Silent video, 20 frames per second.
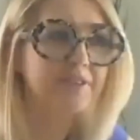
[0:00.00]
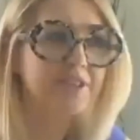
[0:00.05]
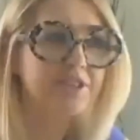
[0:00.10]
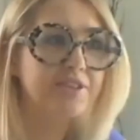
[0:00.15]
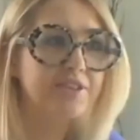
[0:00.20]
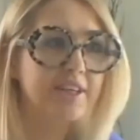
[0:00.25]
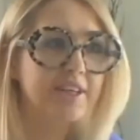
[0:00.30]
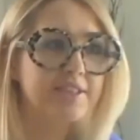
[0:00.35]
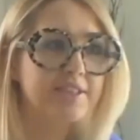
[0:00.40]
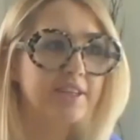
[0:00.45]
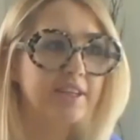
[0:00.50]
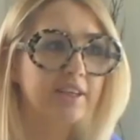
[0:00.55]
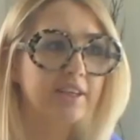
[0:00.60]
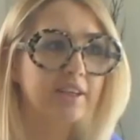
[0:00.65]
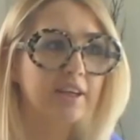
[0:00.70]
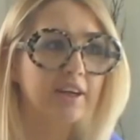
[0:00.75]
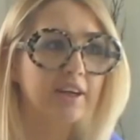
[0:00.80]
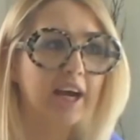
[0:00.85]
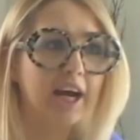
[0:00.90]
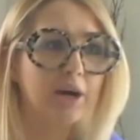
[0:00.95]
of interest,
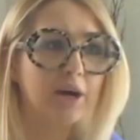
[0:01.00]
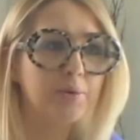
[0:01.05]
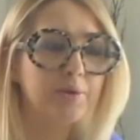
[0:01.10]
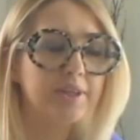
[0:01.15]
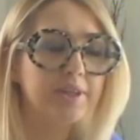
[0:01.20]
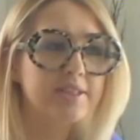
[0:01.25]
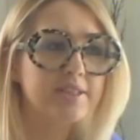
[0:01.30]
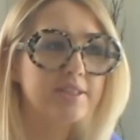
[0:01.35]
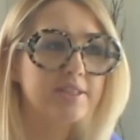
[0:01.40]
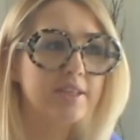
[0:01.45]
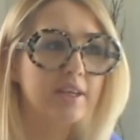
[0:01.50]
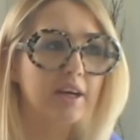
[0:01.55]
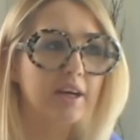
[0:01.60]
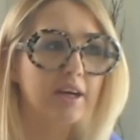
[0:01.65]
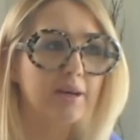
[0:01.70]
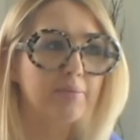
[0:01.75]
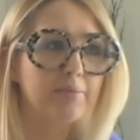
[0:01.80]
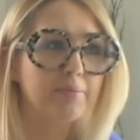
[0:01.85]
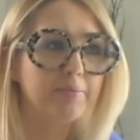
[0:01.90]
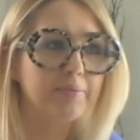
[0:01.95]
Niccolò, how will this
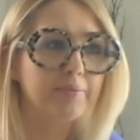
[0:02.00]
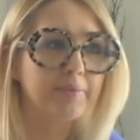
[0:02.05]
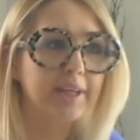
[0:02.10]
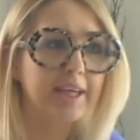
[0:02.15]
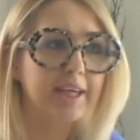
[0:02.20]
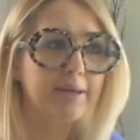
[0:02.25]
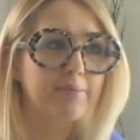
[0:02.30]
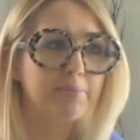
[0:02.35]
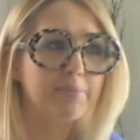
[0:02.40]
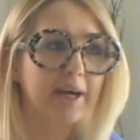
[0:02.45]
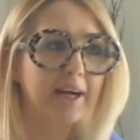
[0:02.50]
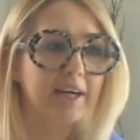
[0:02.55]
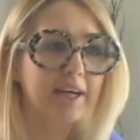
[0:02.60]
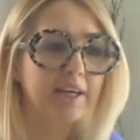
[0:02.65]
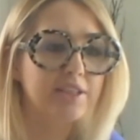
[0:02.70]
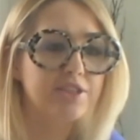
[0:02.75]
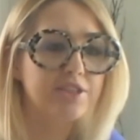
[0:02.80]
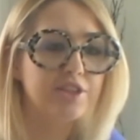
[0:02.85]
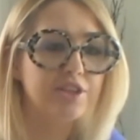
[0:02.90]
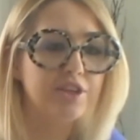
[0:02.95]

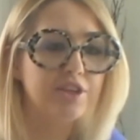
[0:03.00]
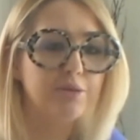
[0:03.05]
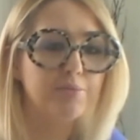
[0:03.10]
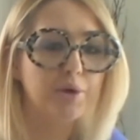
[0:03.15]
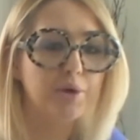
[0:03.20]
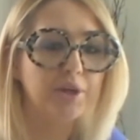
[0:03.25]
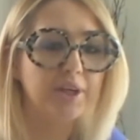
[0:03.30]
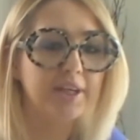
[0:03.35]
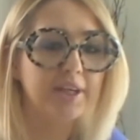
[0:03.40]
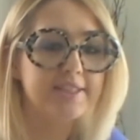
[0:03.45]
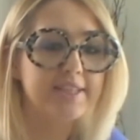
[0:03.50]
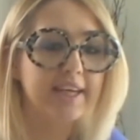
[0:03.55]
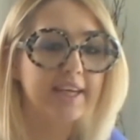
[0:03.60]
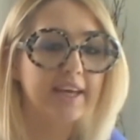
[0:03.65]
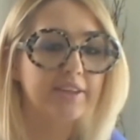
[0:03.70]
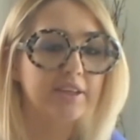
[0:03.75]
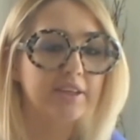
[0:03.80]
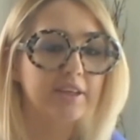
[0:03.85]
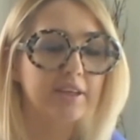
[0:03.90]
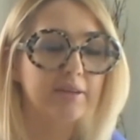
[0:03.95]
impact you putting
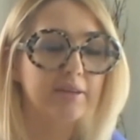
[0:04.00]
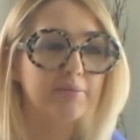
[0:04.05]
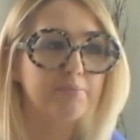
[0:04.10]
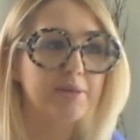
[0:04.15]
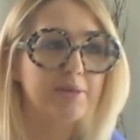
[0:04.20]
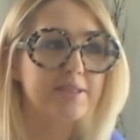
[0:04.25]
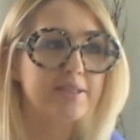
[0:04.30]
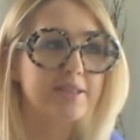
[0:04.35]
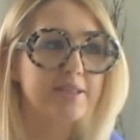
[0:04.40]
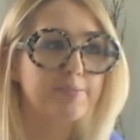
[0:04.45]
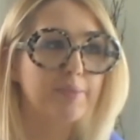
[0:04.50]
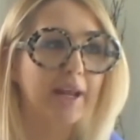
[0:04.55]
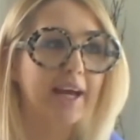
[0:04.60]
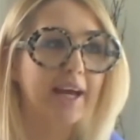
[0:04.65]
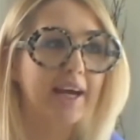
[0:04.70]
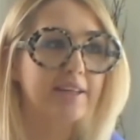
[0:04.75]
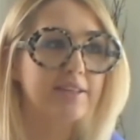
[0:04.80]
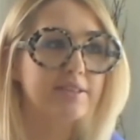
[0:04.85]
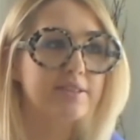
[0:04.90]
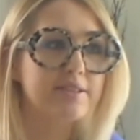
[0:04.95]
together business
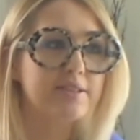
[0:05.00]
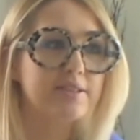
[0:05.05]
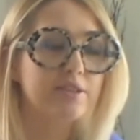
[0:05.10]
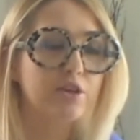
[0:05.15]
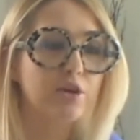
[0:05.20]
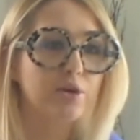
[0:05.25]
plans,